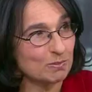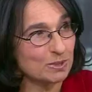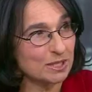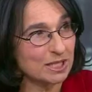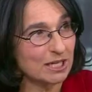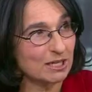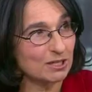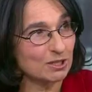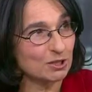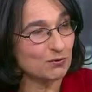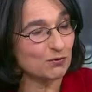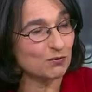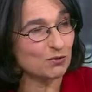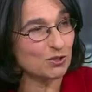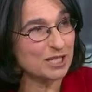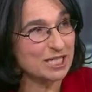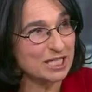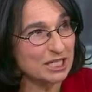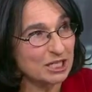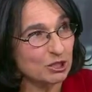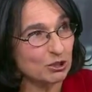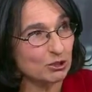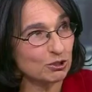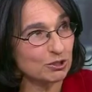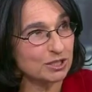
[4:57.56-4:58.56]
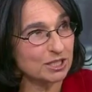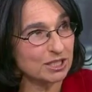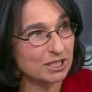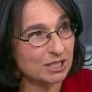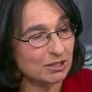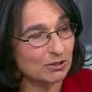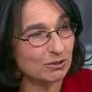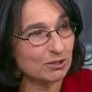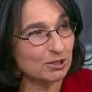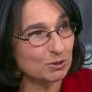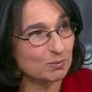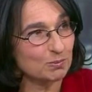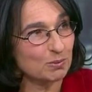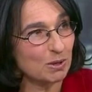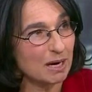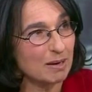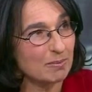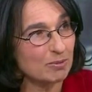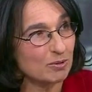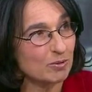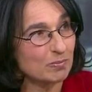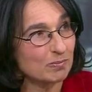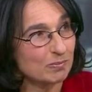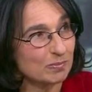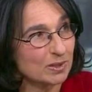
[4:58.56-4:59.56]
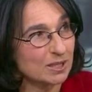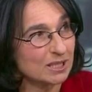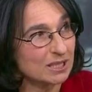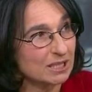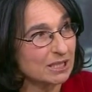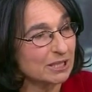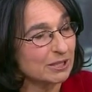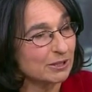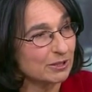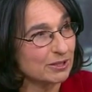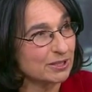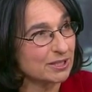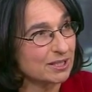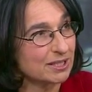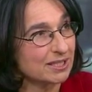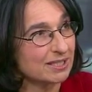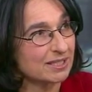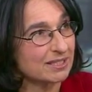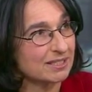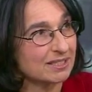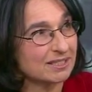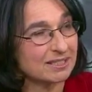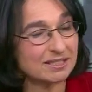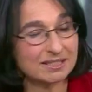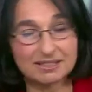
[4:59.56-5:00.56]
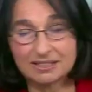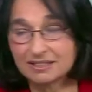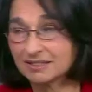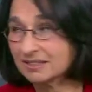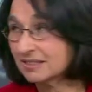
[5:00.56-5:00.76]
home sales for years until this problem clears. Yeah,